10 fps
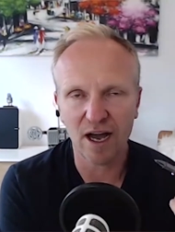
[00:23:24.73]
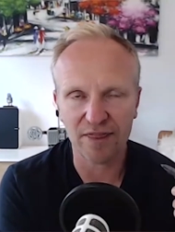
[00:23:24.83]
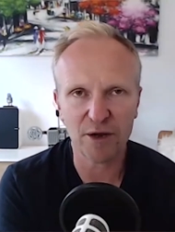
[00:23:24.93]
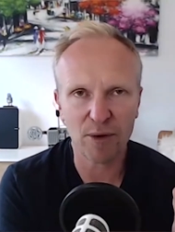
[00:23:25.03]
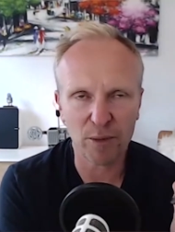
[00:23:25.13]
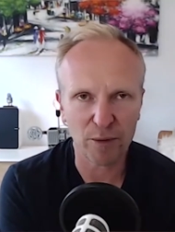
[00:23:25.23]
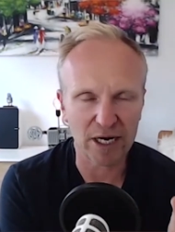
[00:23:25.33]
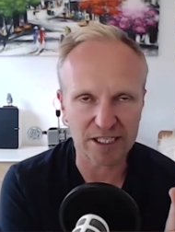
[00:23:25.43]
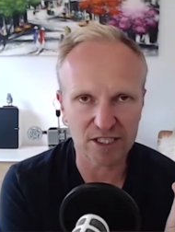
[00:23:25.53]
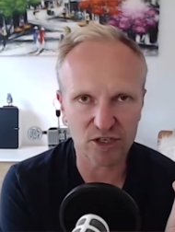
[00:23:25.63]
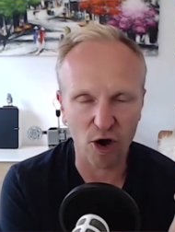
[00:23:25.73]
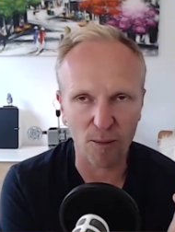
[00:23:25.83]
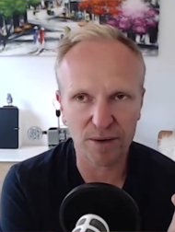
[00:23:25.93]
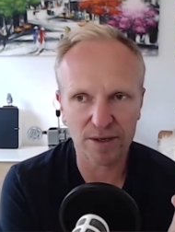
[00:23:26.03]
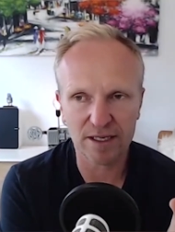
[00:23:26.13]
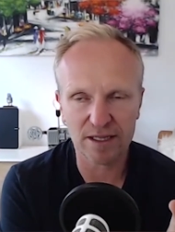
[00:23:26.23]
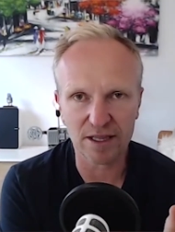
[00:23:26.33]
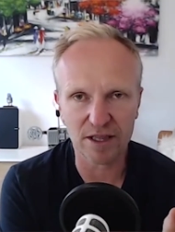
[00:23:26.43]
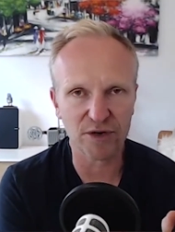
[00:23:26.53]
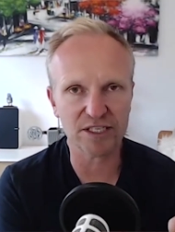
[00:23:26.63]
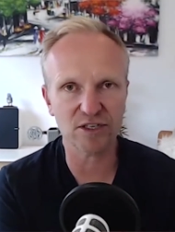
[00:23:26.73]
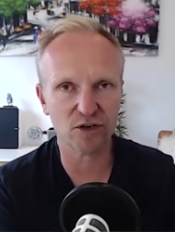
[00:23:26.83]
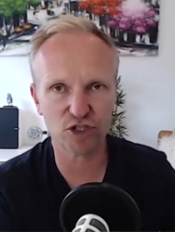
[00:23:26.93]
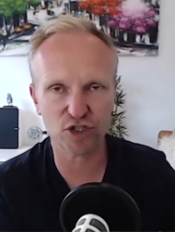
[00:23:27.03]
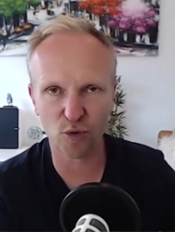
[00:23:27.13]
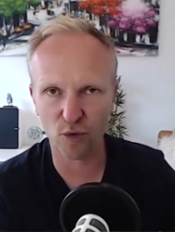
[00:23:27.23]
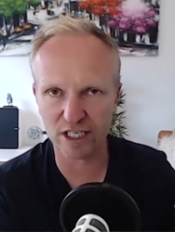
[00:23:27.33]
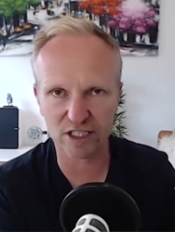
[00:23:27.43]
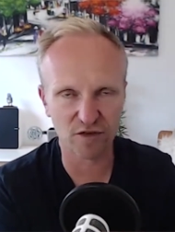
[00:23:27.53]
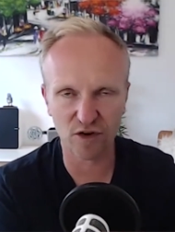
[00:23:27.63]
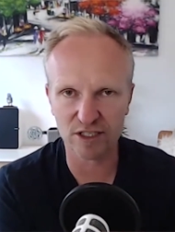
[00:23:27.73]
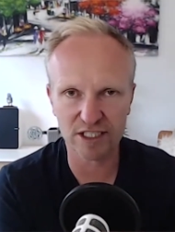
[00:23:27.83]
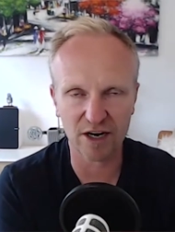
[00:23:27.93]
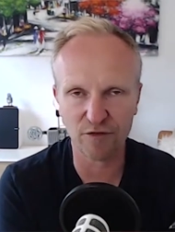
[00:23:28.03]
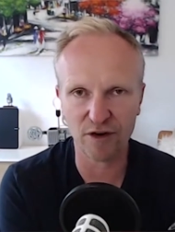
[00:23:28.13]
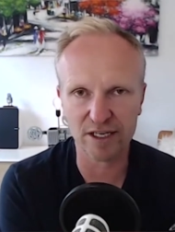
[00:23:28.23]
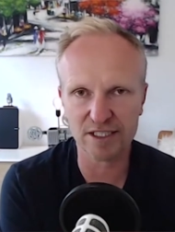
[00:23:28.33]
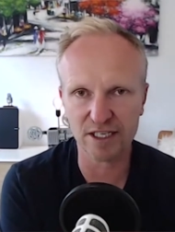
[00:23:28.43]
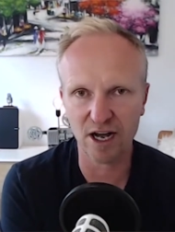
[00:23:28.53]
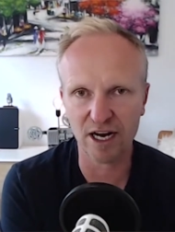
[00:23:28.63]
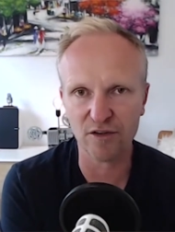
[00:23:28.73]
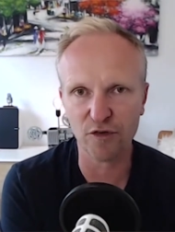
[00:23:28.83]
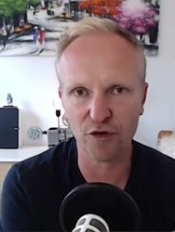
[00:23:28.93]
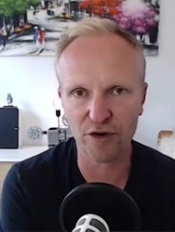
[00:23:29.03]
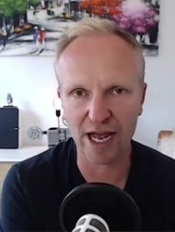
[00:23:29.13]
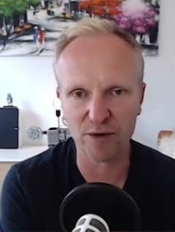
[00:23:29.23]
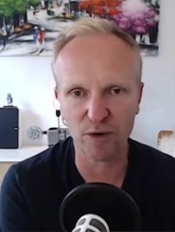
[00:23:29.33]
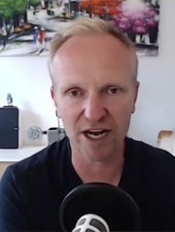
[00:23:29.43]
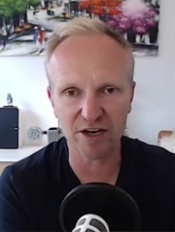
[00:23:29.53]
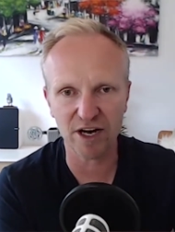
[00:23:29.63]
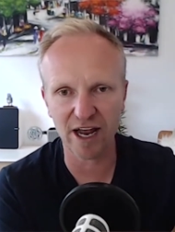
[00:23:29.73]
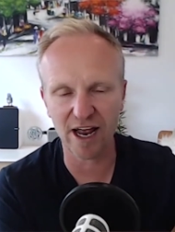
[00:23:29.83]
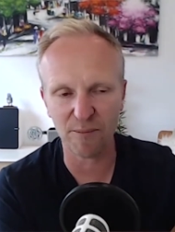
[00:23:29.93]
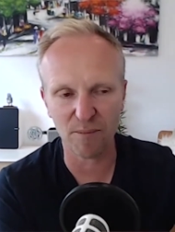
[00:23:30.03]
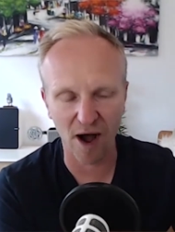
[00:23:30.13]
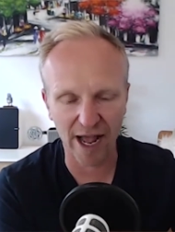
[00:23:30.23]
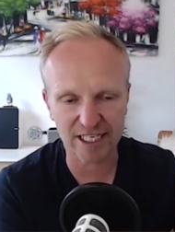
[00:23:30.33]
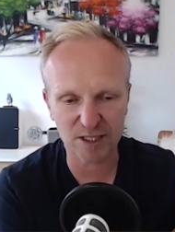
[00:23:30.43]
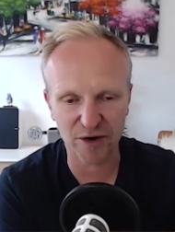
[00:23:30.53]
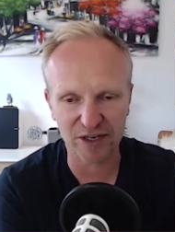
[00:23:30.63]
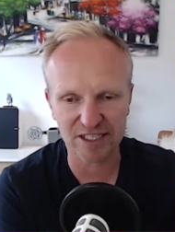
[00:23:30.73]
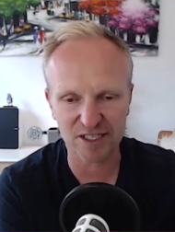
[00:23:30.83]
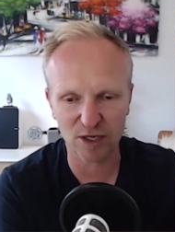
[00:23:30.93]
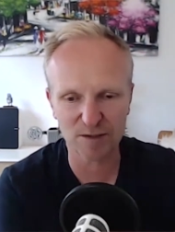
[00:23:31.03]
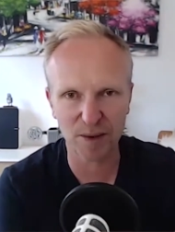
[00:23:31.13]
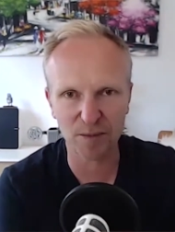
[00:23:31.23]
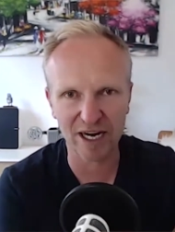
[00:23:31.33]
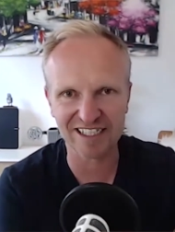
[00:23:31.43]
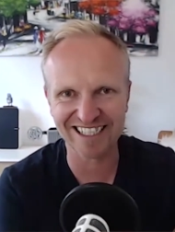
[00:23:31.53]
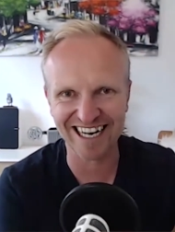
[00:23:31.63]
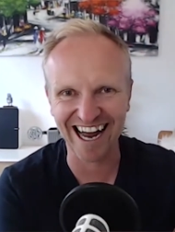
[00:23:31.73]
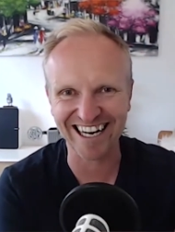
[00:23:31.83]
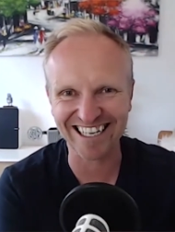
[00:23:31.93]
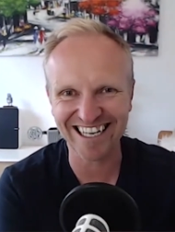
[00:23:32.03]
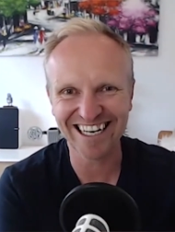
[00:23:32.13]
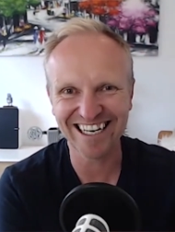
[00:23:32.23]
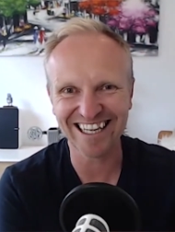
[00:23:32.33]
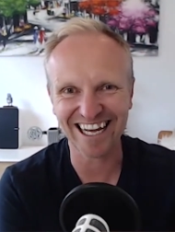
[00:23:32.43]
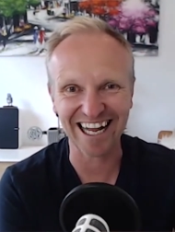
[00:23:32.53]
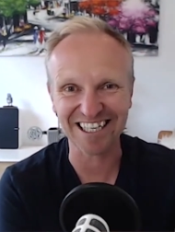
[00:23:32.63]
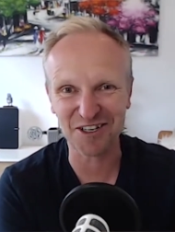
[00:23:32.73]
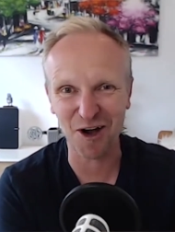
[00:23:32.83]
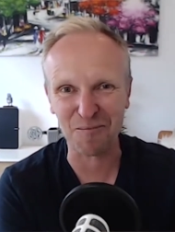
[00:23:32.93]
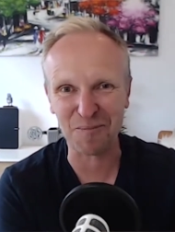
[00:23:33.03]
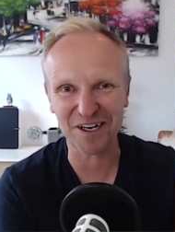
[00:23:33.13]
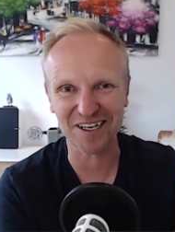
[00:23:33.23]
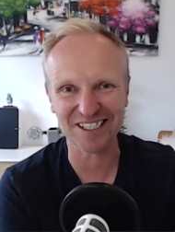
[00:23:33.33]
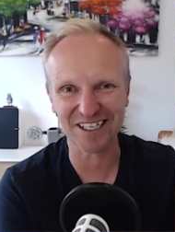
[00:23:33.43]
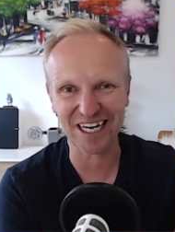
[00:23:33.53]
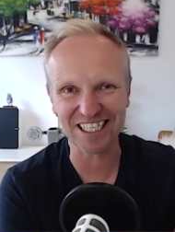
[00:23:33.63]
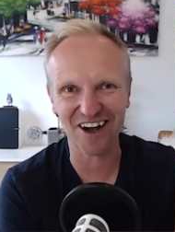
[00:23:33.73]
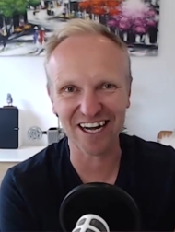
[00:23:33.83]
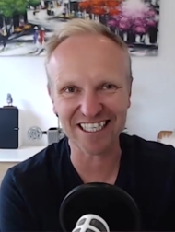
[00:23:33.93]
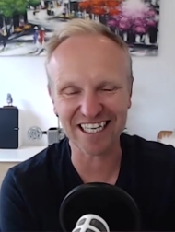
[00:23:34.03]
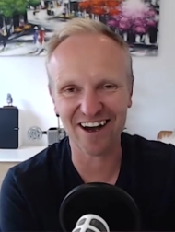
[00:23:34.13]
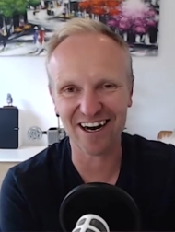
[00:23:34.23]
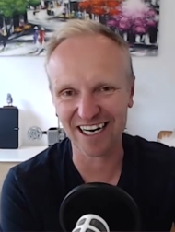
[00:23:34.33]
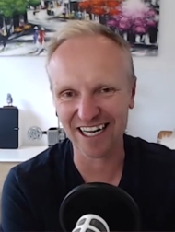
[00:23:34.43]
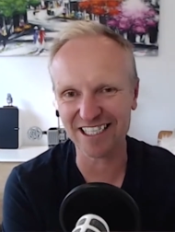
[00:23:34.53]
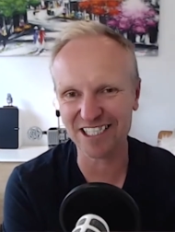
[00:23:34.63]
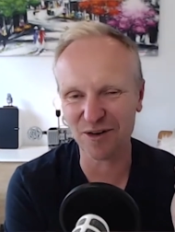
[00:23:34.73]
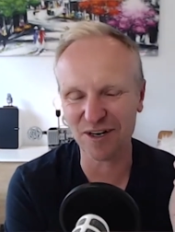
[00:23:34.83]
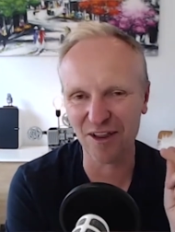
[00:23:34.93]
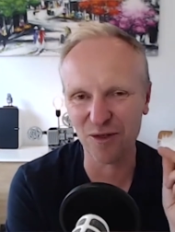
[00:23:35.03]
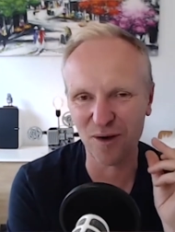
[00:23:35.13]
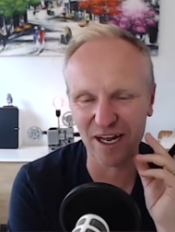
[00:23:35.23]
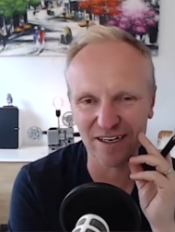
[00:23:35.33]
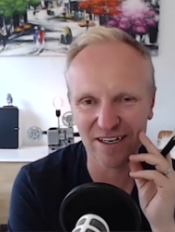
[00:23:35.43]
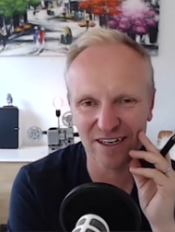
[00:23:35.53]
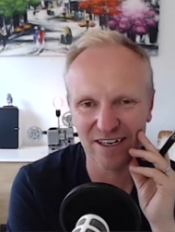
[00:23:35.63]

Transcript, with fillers: i think when we really stop there is no shortage of content for us to kind of create. And, and, uh, my experience is once people get started, they can't stop because each idea kind of leads to another one.